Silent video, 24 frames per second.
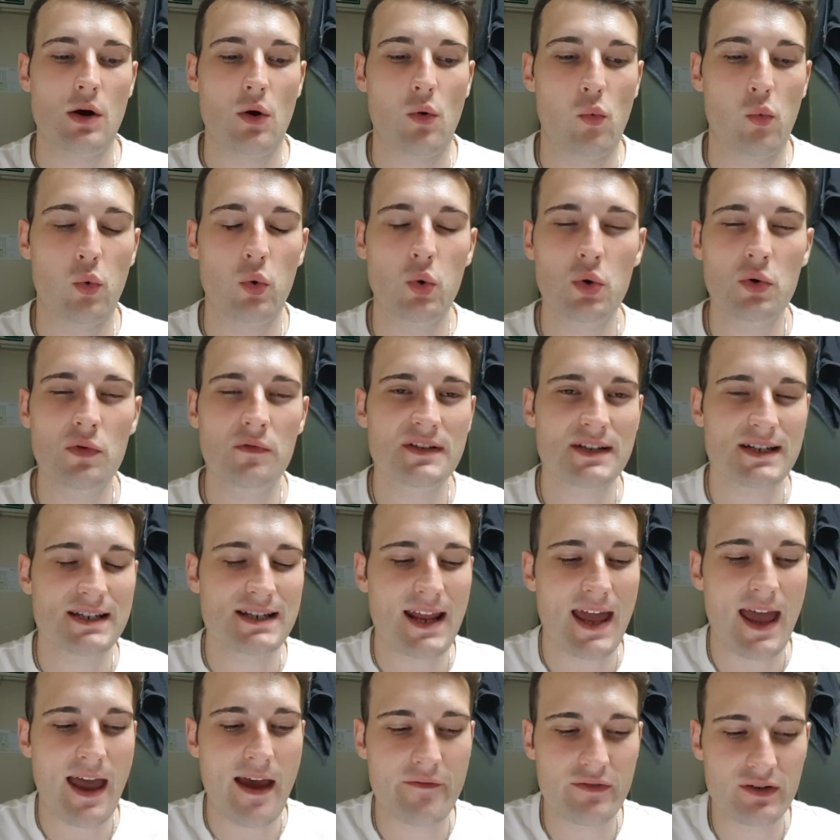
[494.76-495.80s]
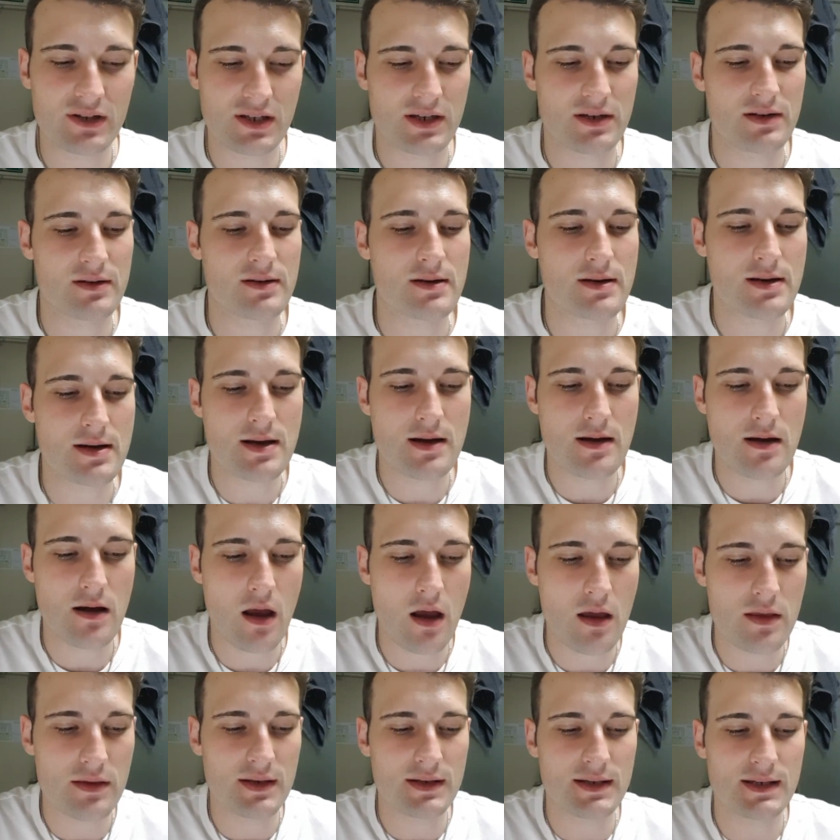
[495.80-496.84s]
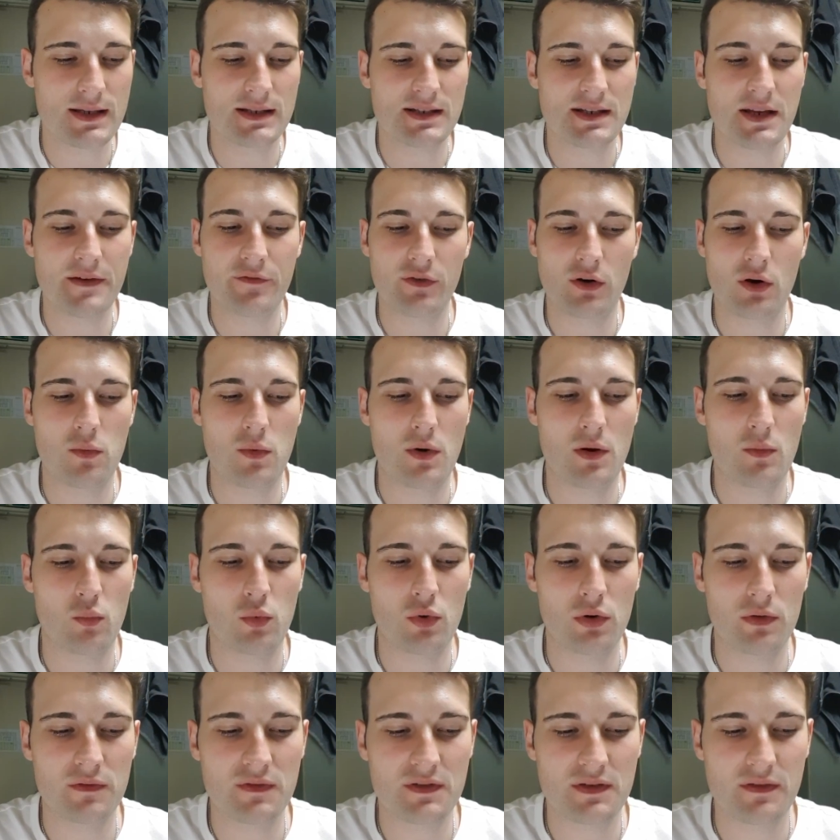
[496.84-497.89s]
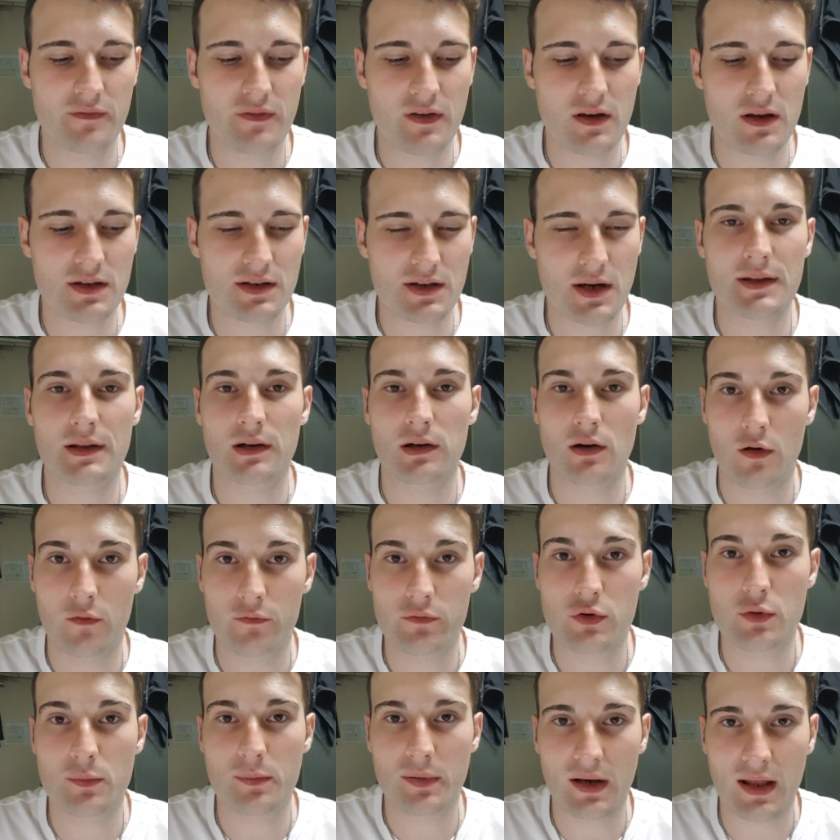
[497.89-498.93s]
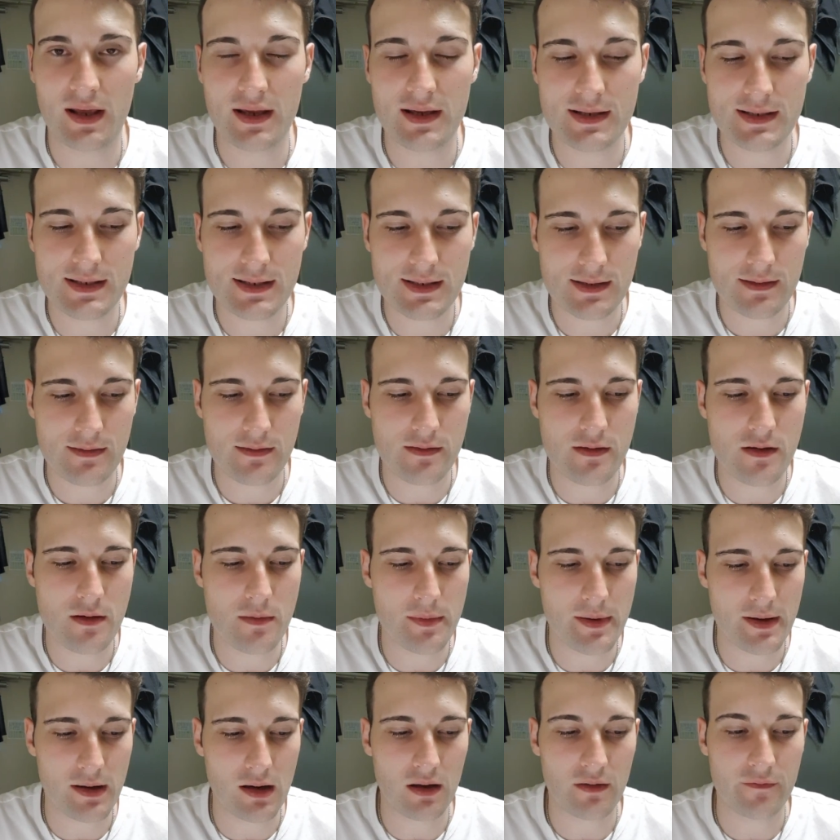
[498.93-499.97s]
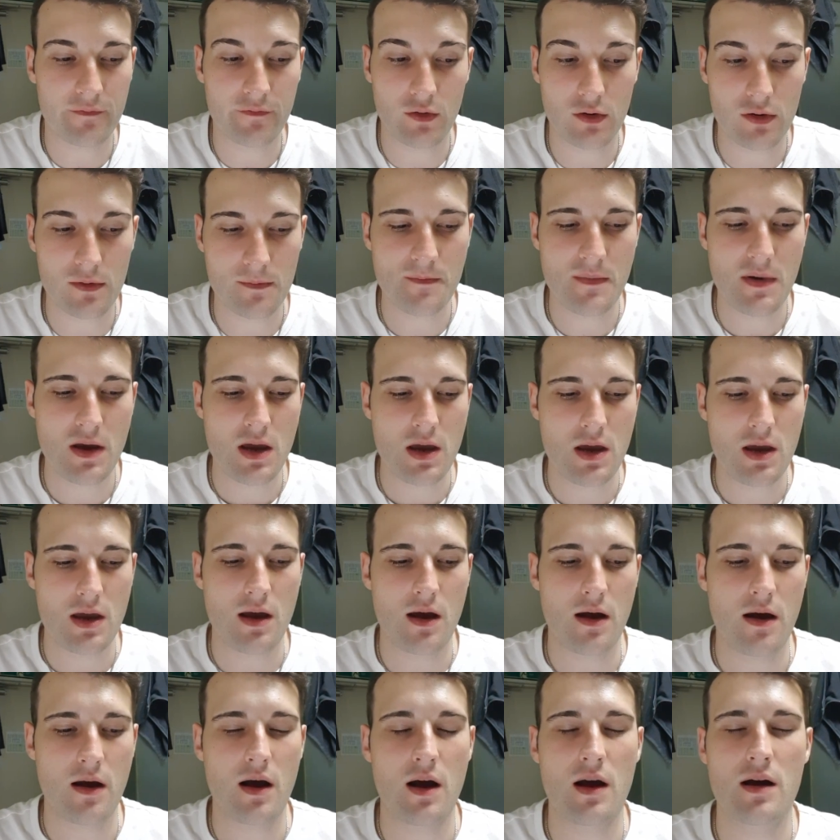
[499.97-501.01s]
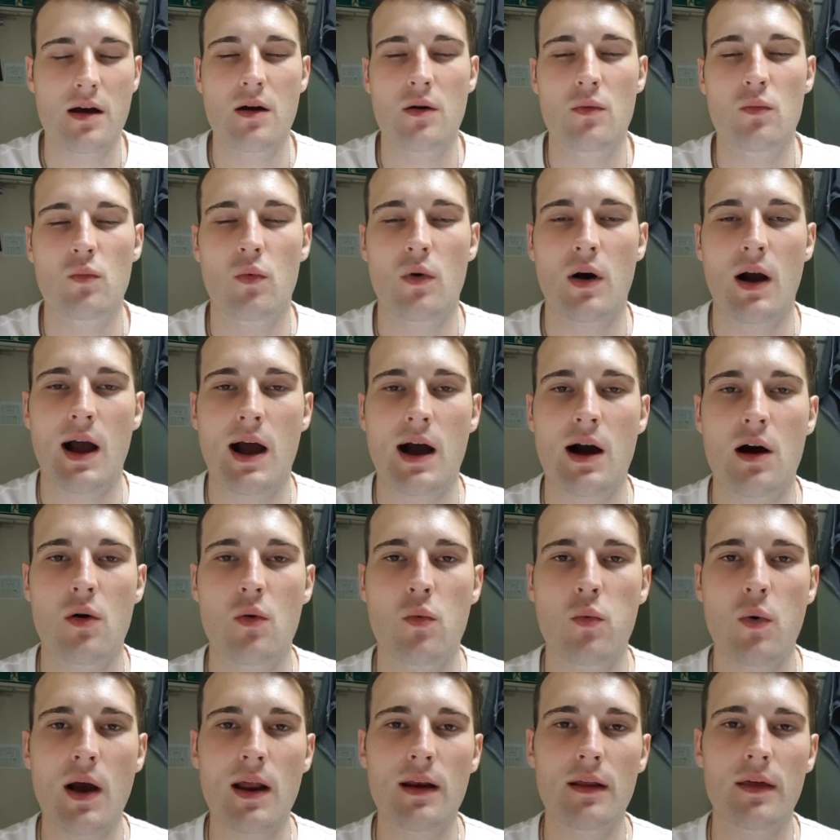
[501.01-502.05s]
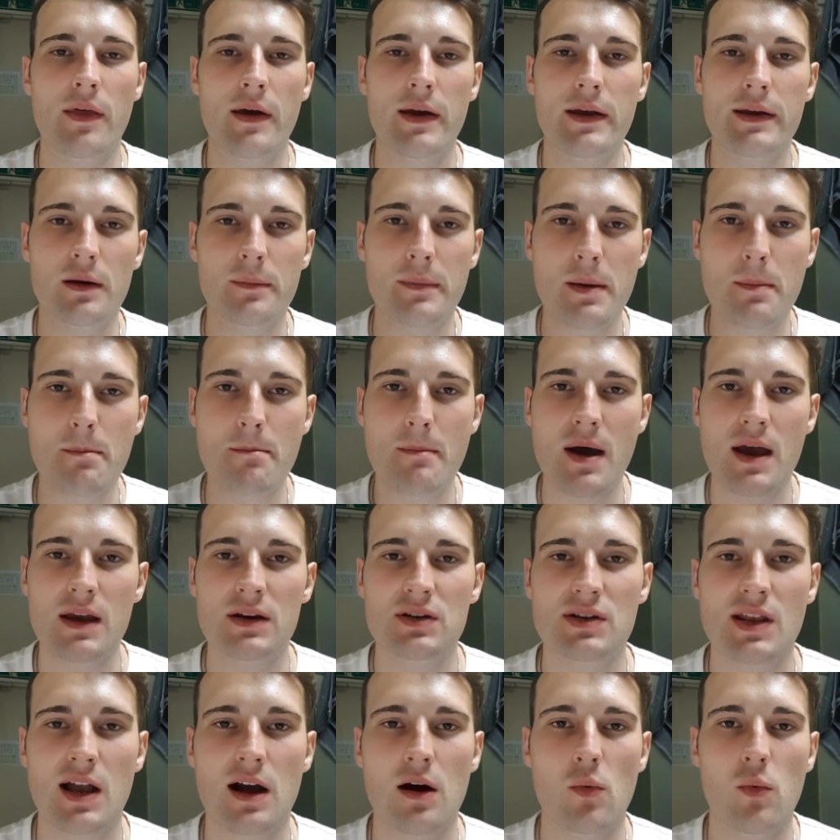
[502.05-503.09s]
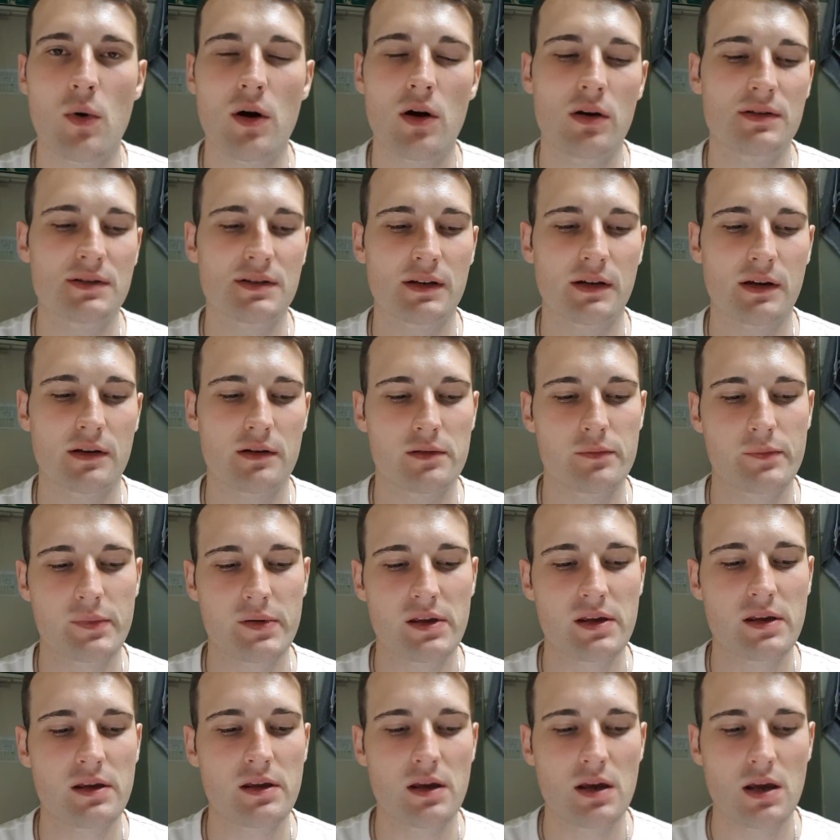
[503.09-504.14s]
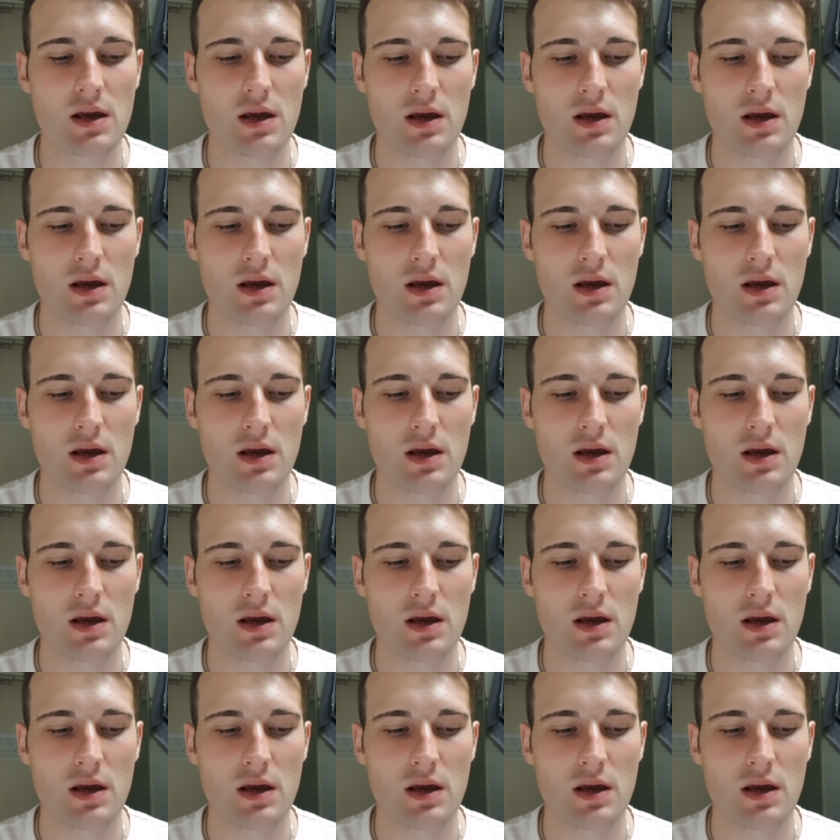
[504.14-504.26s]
Wolves and Everton. This is a difficult one. Wolves have signed a lot of new players, a bit like Fulham. How well are they going to be meshed? How well is it going to be